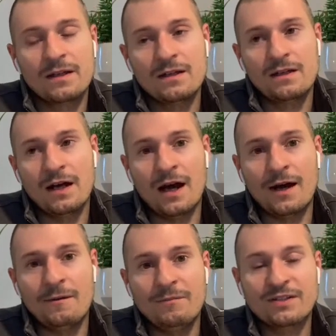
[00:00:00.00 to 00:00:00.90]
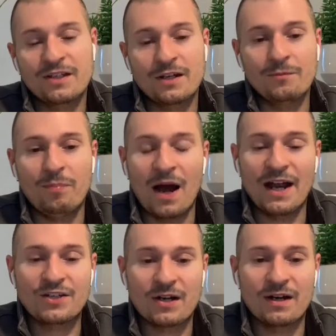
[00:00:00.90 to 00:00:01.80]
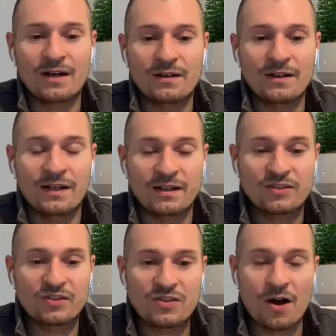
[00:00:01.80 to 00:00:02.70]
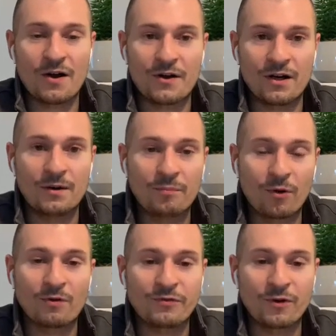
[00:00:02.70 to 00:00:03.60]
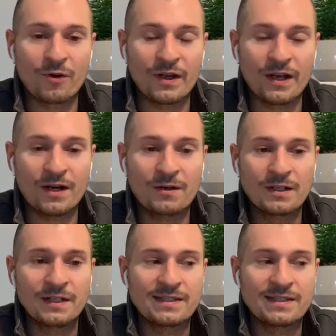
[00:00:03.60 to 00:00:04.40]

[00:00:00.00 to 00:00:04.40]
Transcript: pie chart and a starter portfolio